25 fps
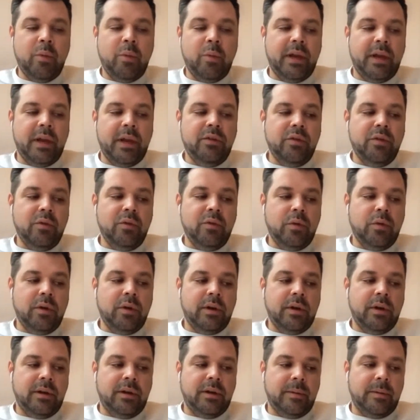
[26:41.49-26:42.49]
when
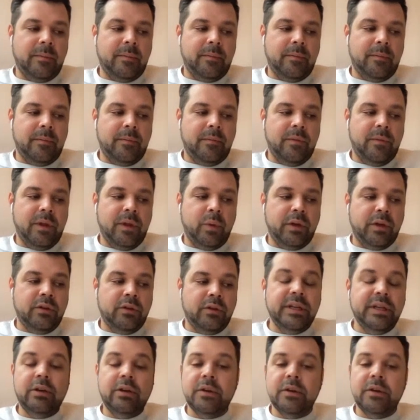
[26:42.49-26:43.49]
you
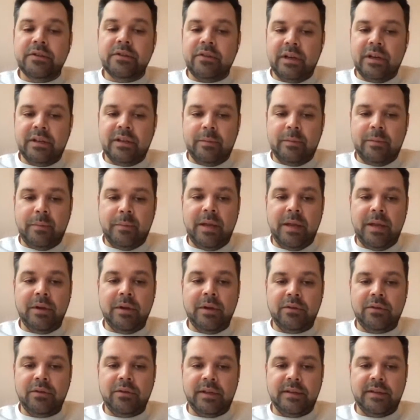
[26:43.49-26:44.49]
deconstruct a
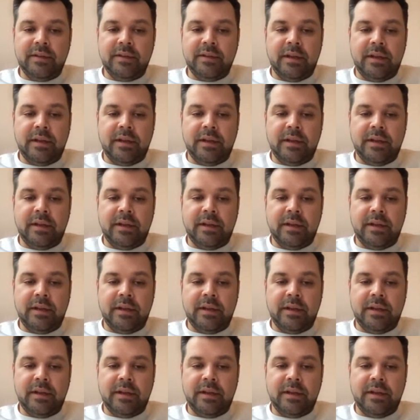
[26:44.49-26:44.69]
payment